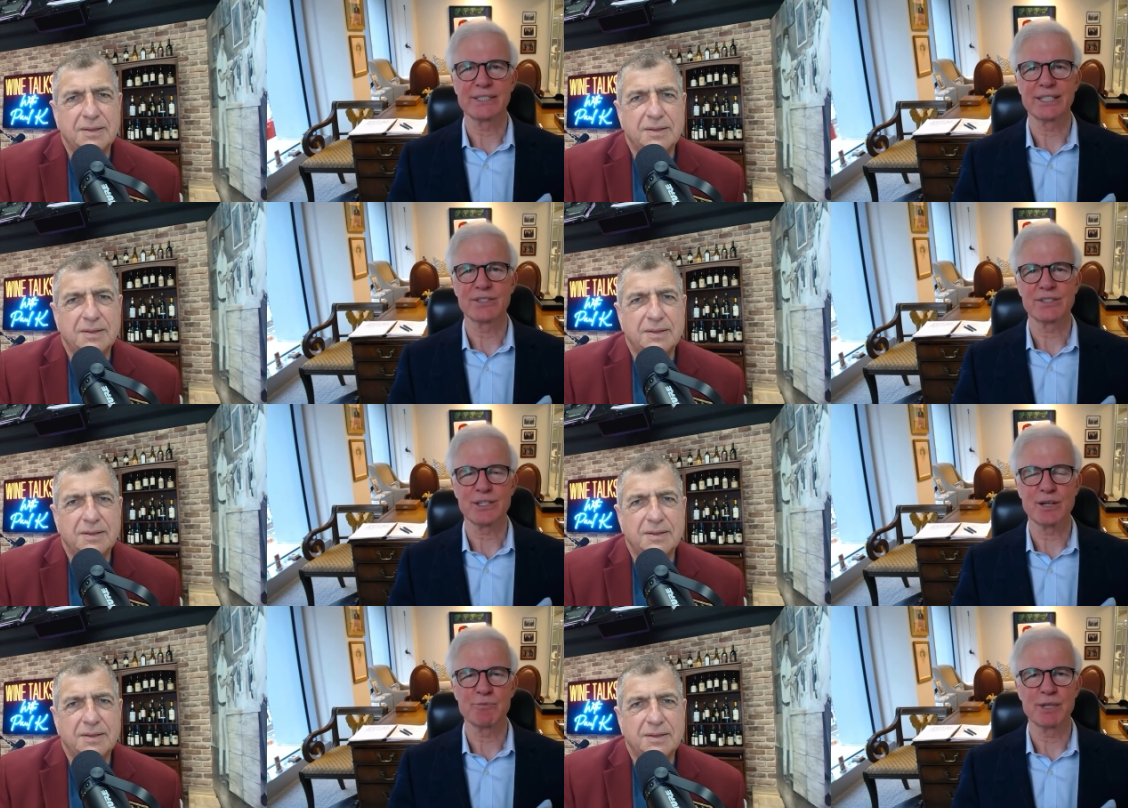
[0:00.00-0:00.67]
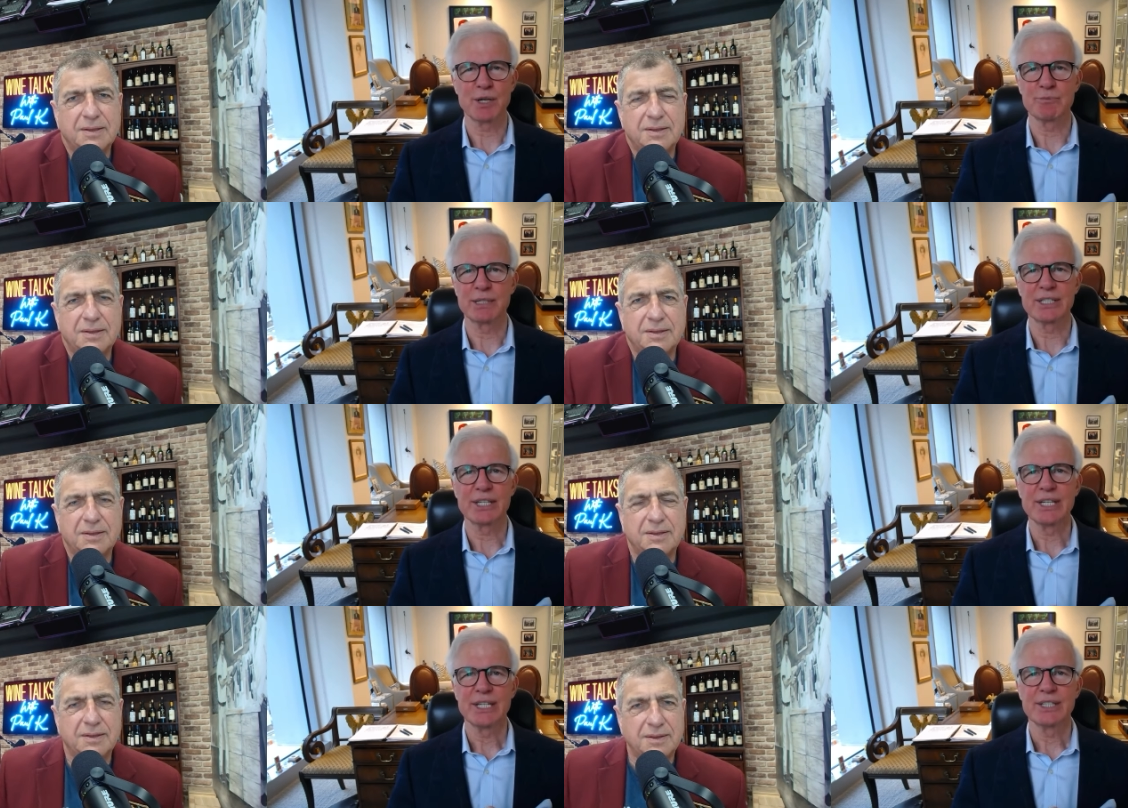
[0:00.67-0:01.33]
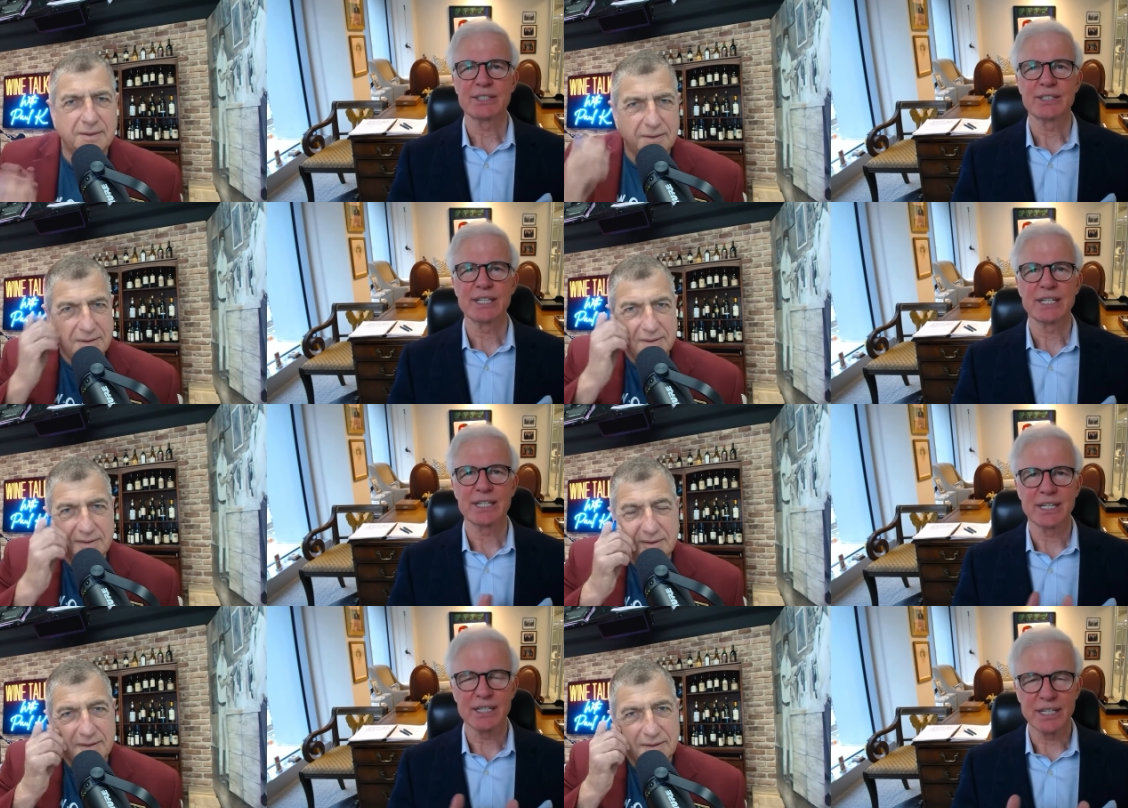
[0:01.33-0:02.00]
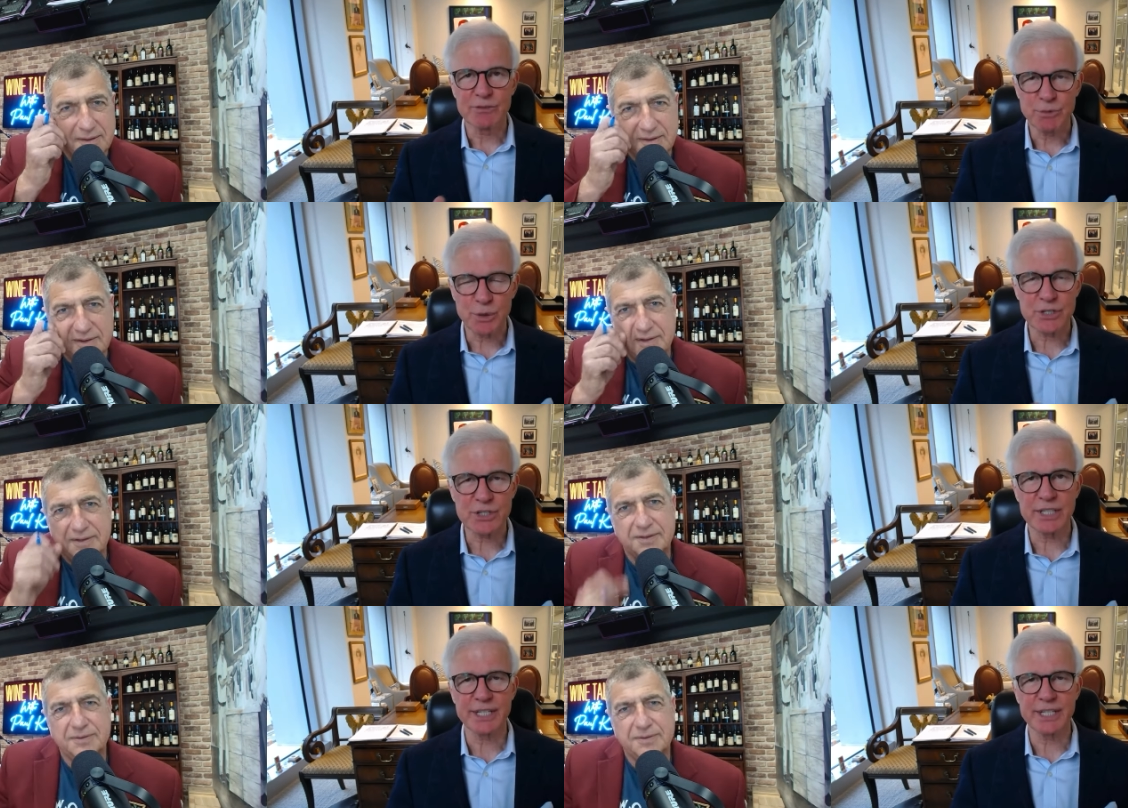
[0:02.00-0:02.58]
Speaker 1: There's some there, but uh, unfortunately